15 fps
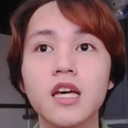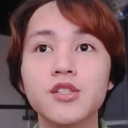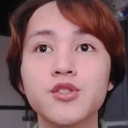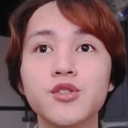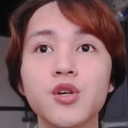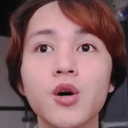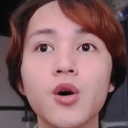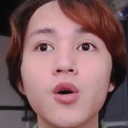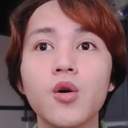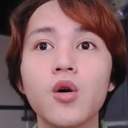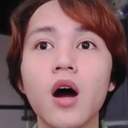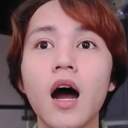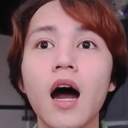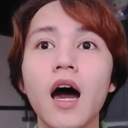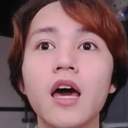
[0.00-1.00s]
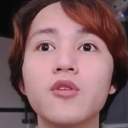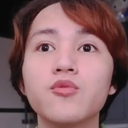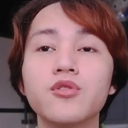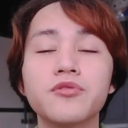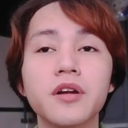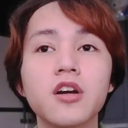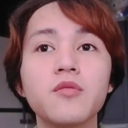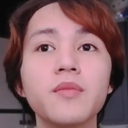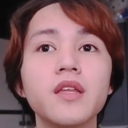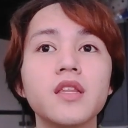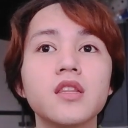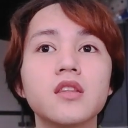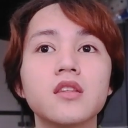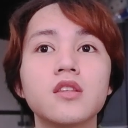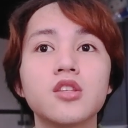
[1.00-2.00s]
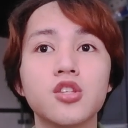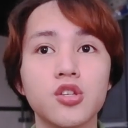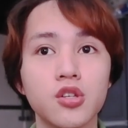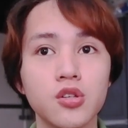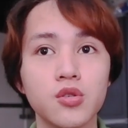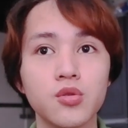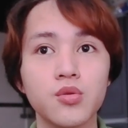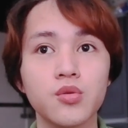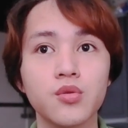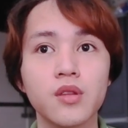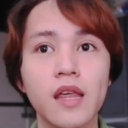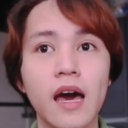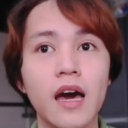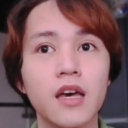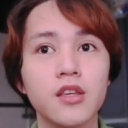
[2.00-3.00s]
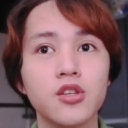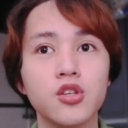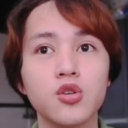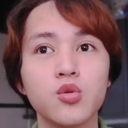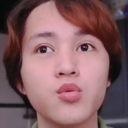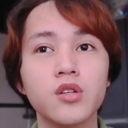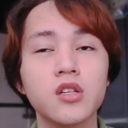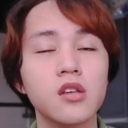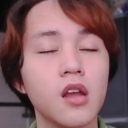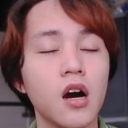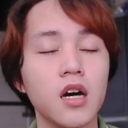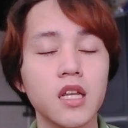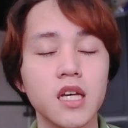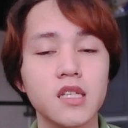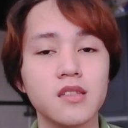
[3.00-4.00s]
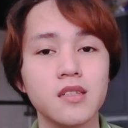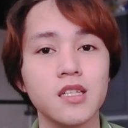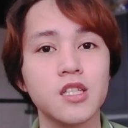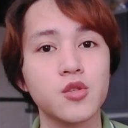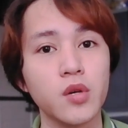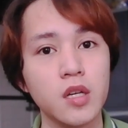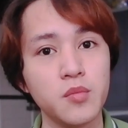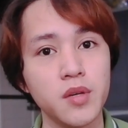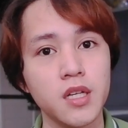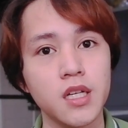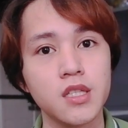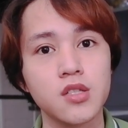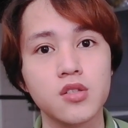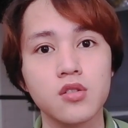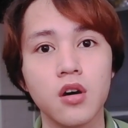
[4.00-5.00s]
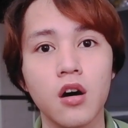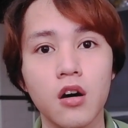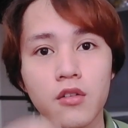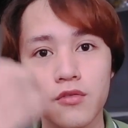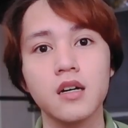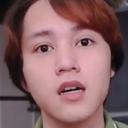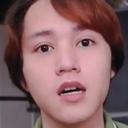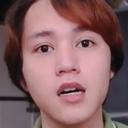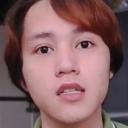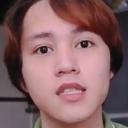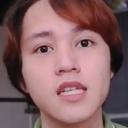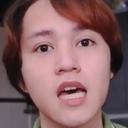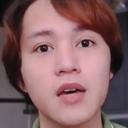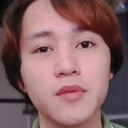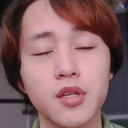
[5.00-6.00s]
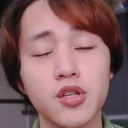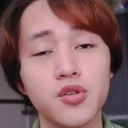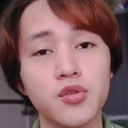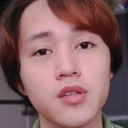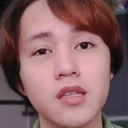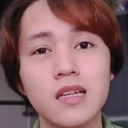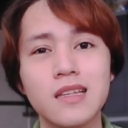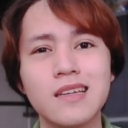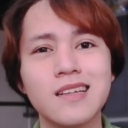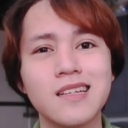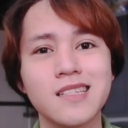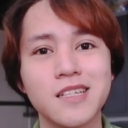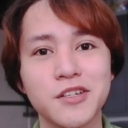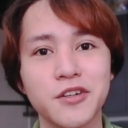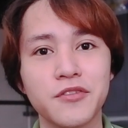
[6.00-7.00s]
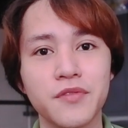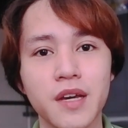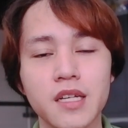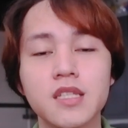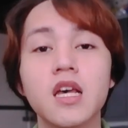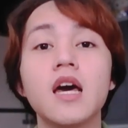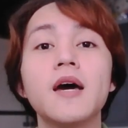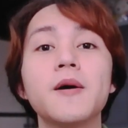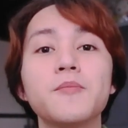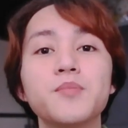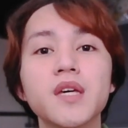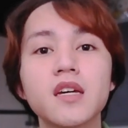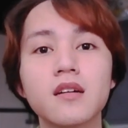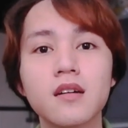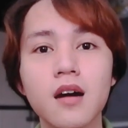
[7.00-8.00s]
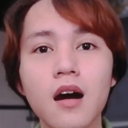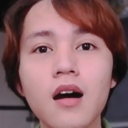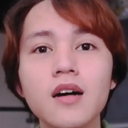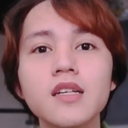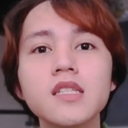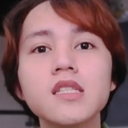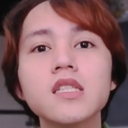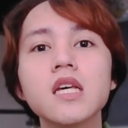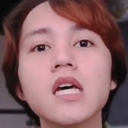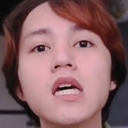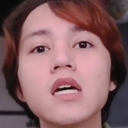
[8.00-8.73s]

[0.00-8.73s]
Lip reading: So I would recommend you that you would not exceed 20 minutes of the time that it is in your face, because